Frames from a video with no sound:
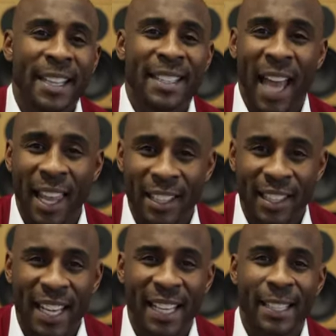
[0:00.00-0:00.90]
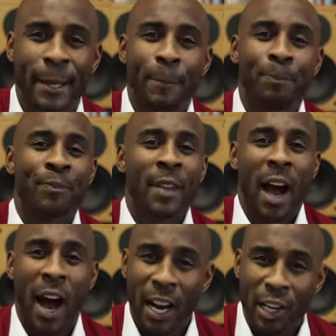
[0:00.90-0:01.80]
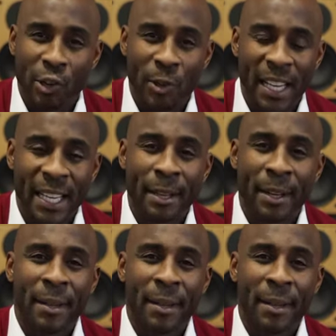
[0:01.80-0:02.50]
talented, hungry,